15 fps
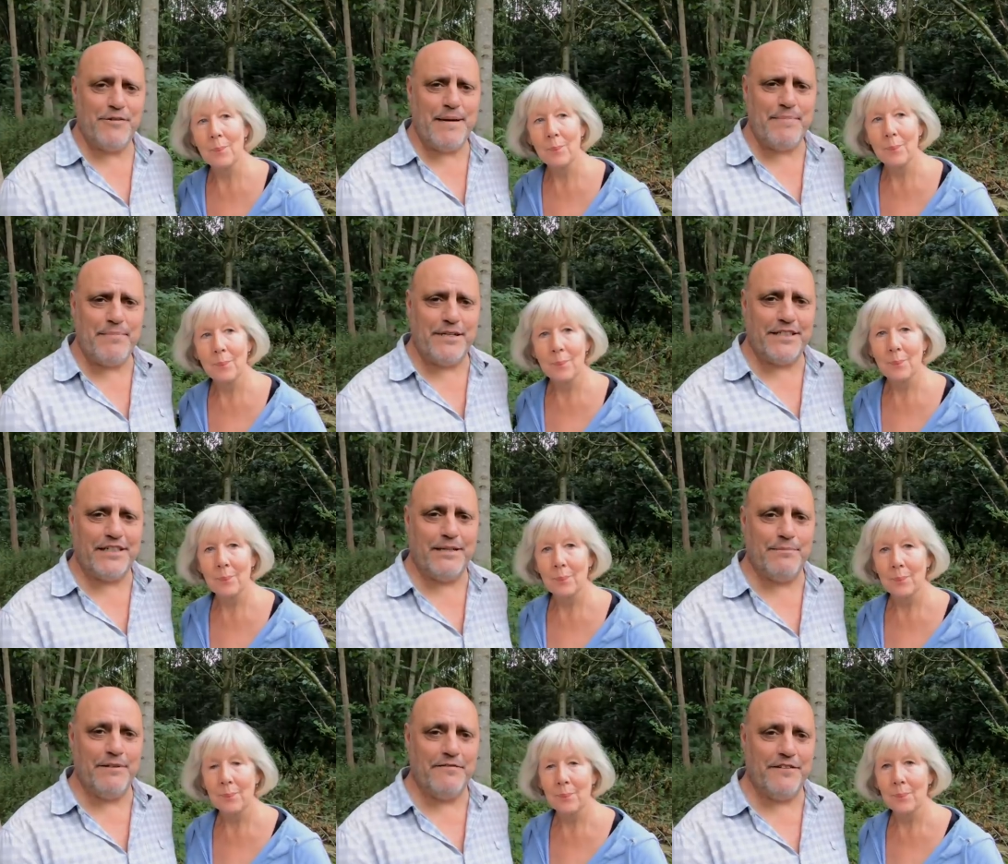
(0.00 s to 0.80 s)
Speaker 1: remember a
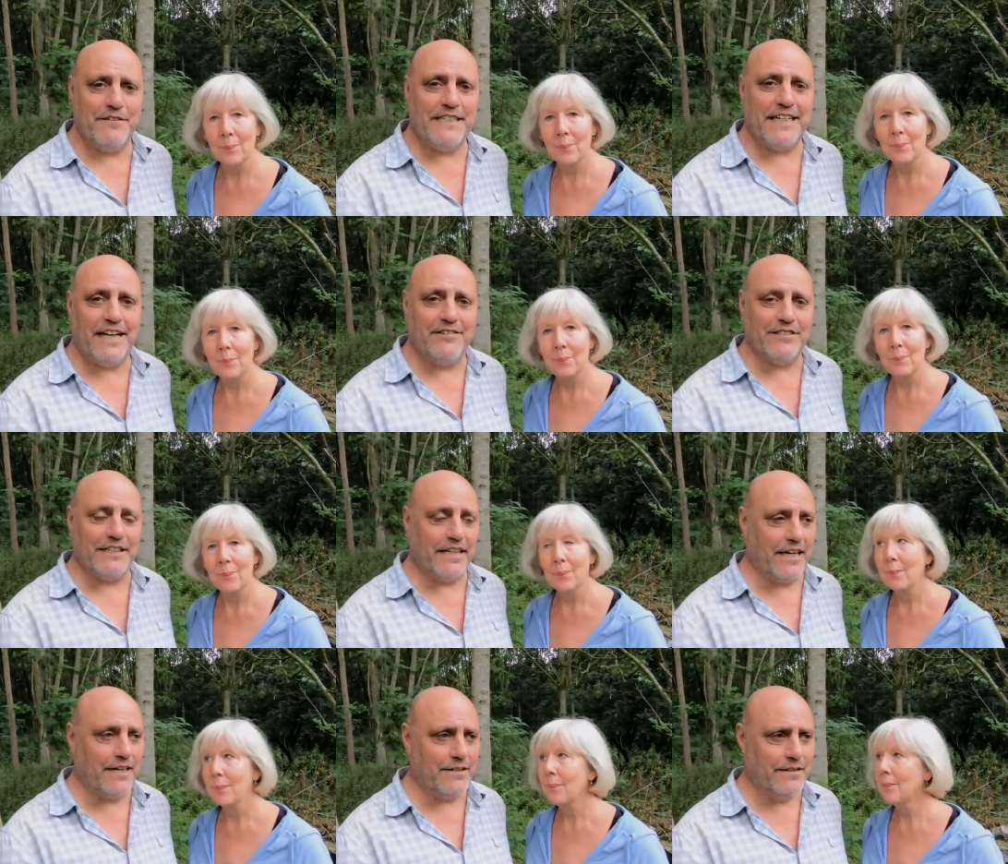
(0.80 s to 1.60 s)
couple of videos
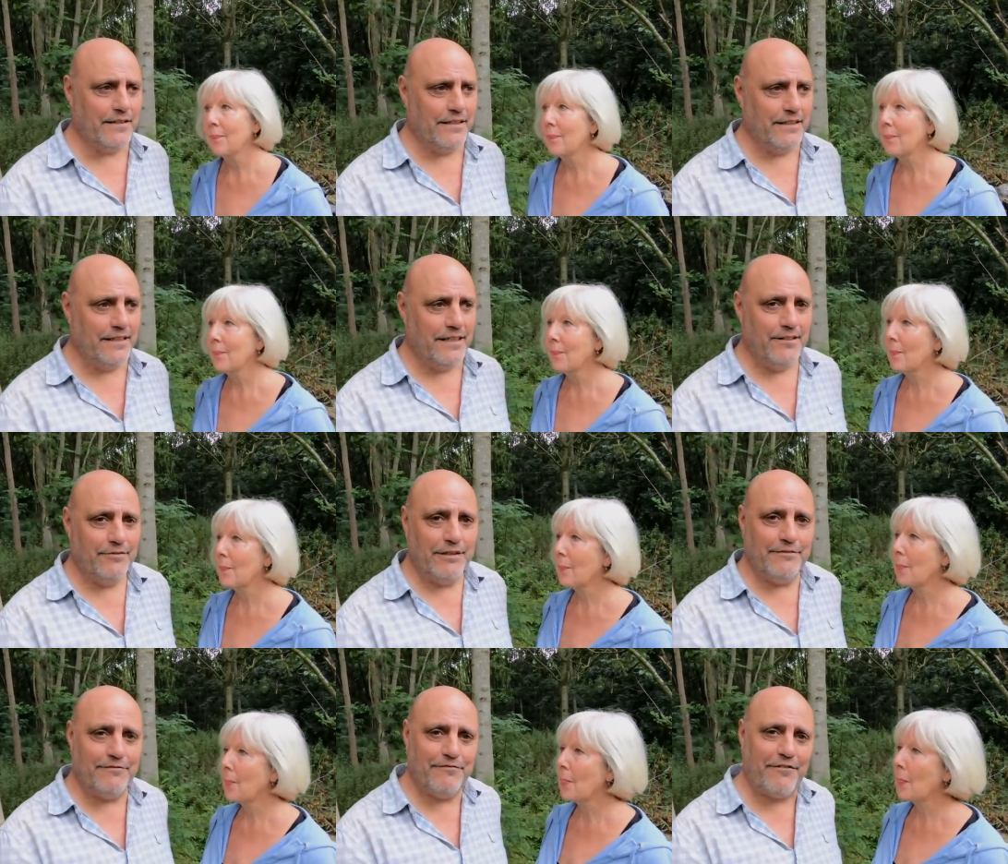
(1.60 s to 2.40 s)
ago,
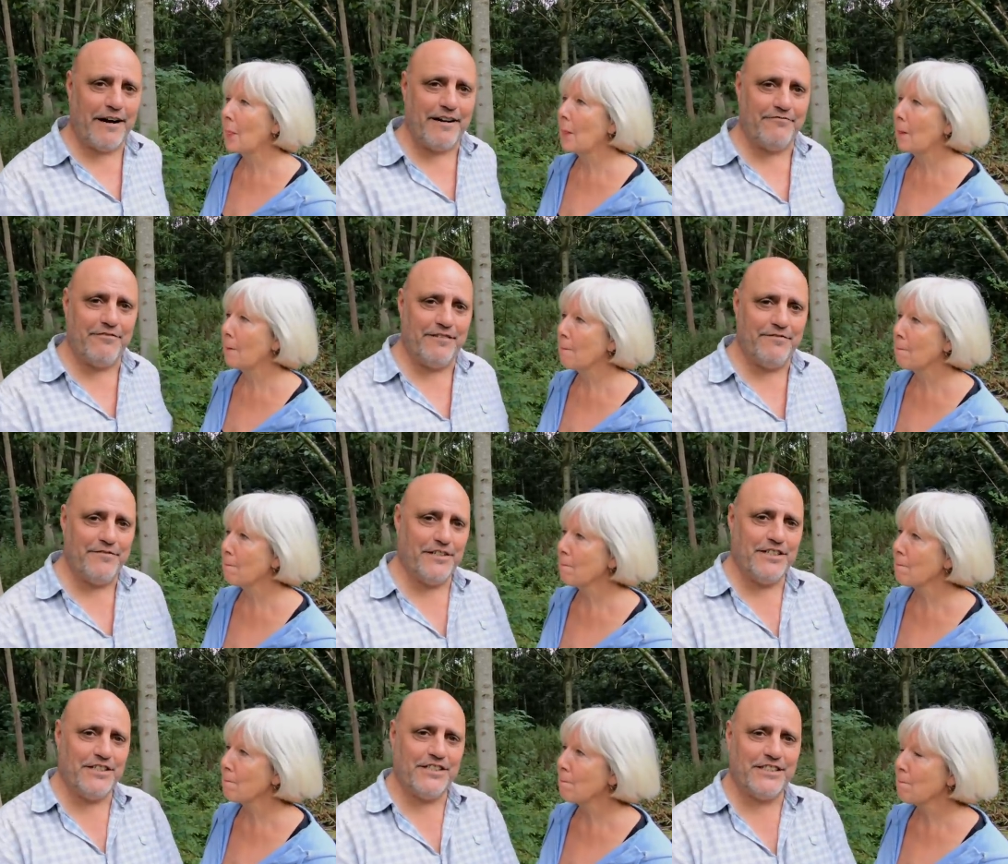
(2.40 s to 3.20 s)
when Fran
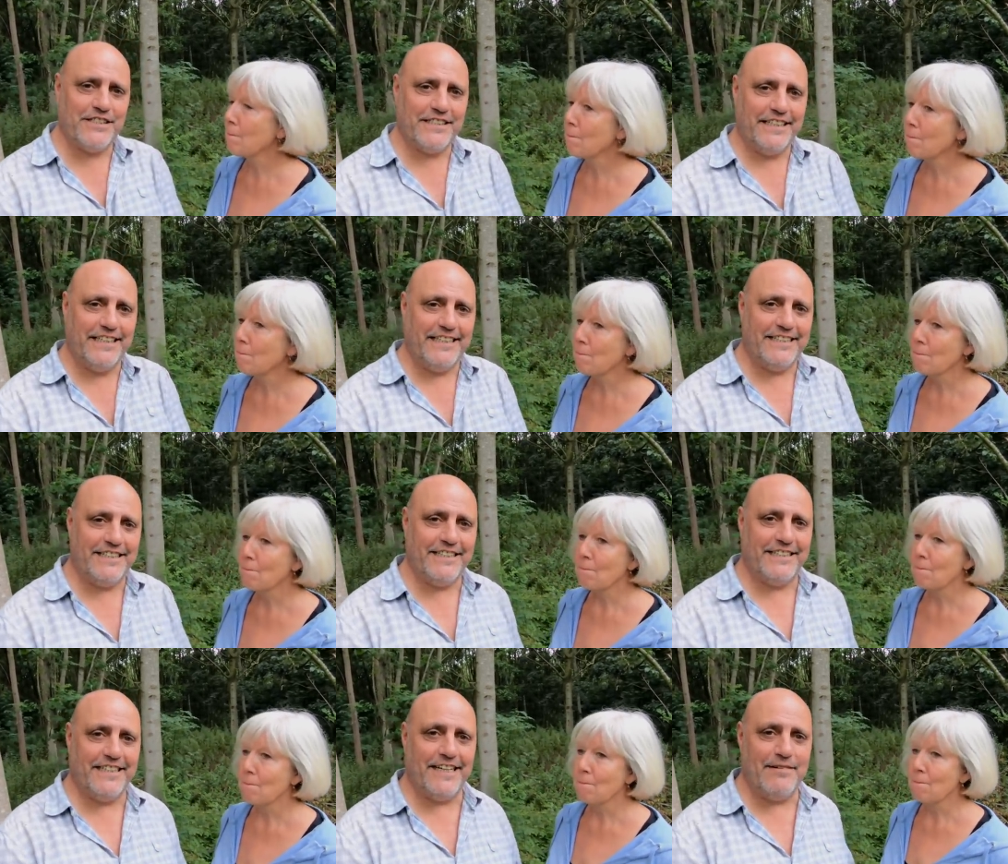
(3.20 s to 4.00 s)
reversed
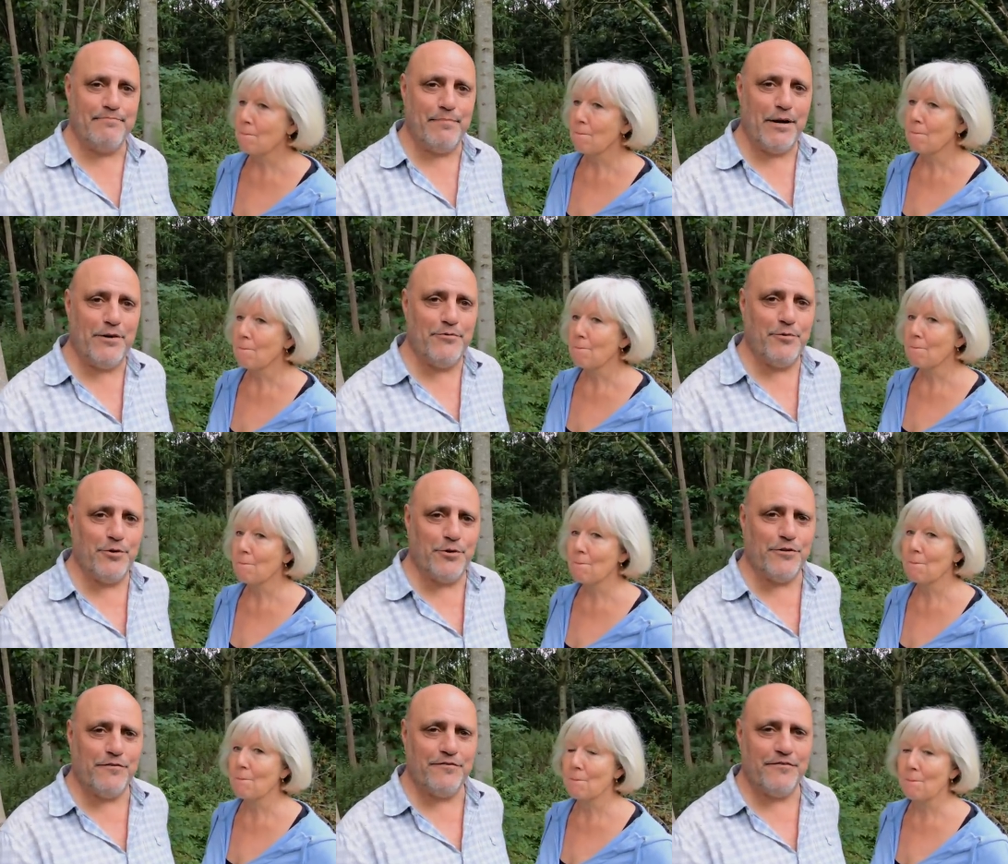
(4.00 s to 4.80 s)
into that boat
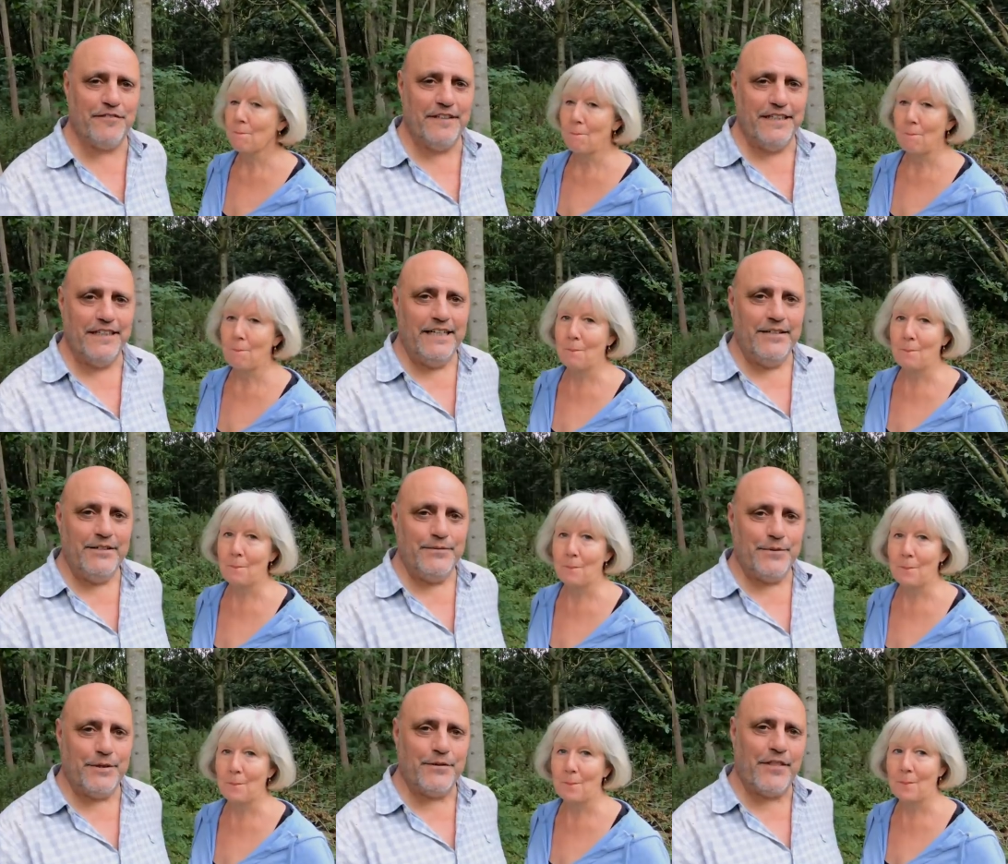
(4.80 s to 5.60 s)
wharf,
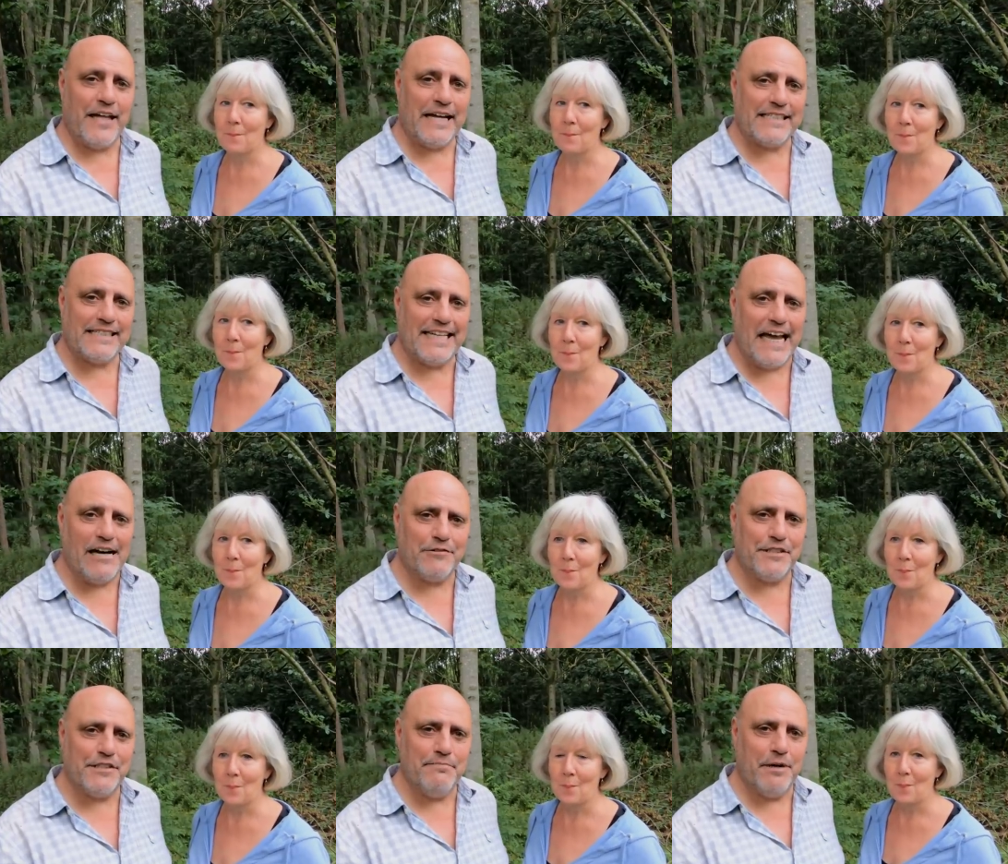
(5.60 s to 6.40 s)
well, that's
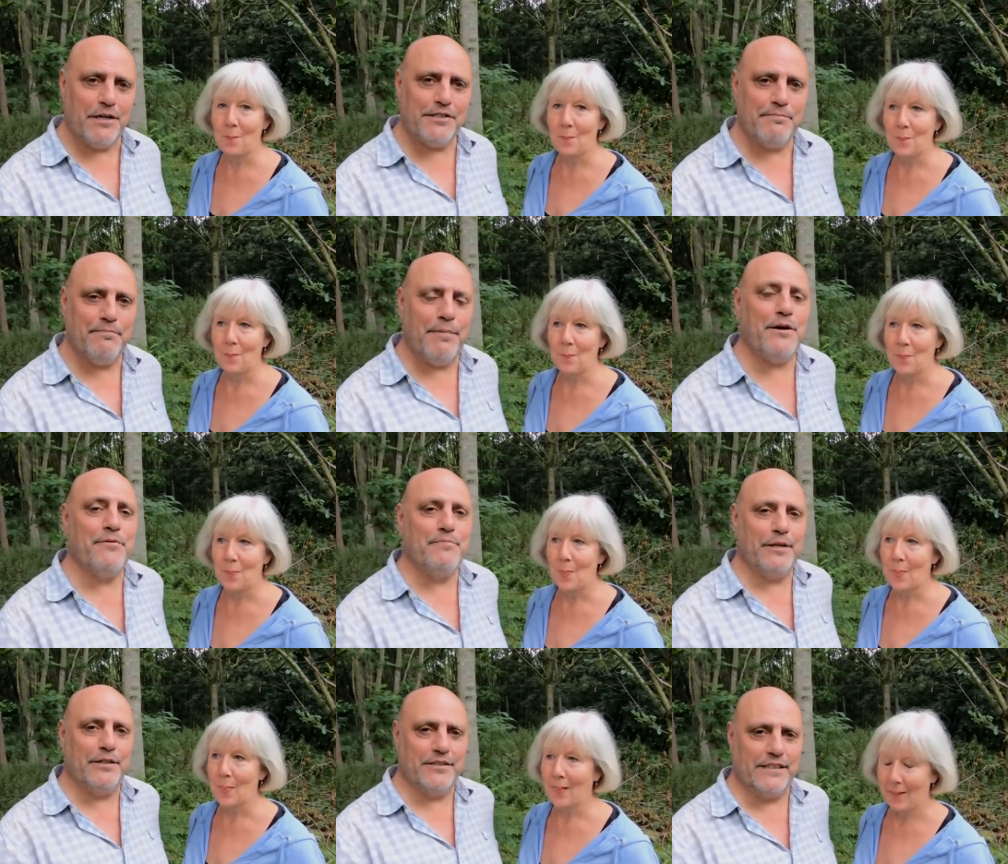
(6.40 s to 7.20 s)
Elton Moss
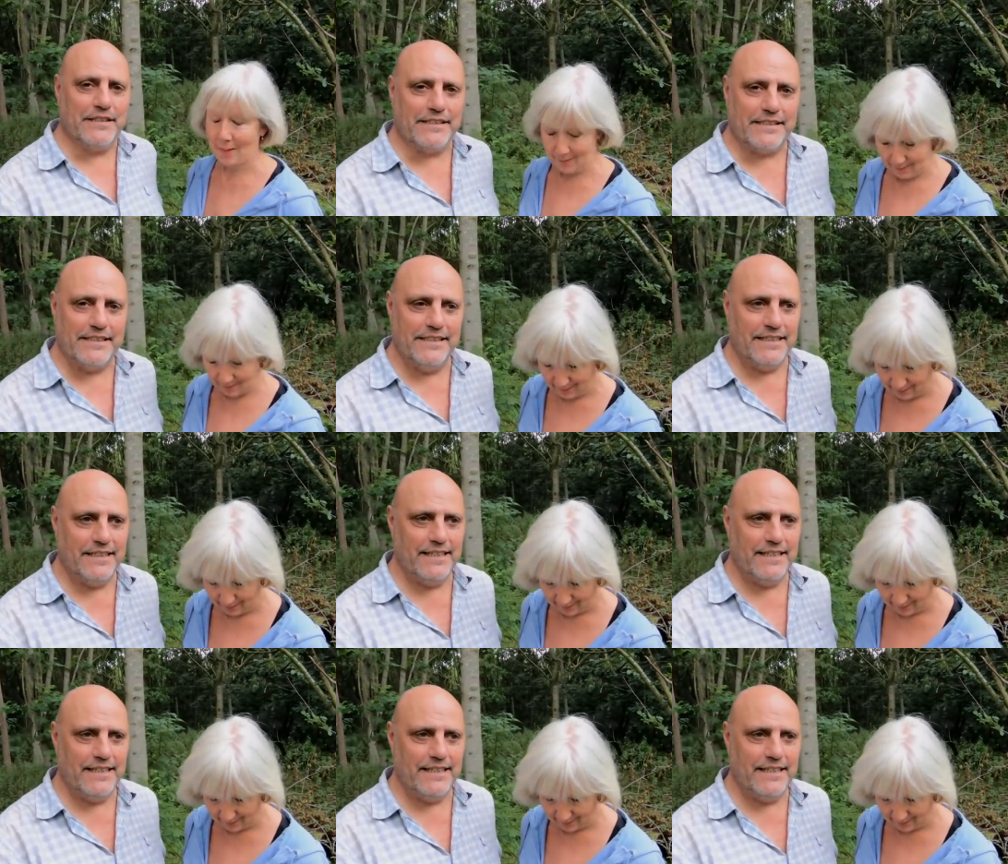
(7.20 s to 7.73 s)
Boat Builders